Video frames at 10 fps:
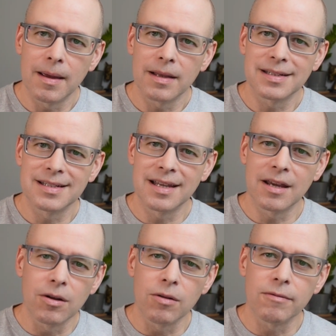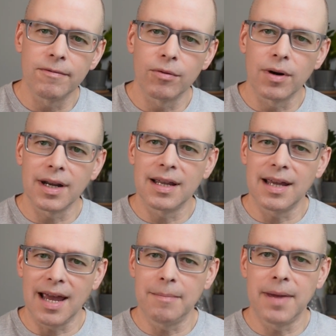skill for a
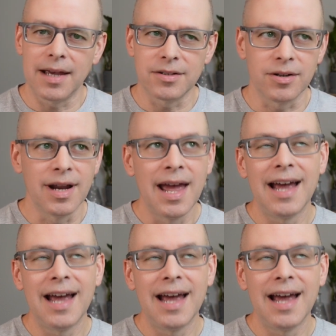game master.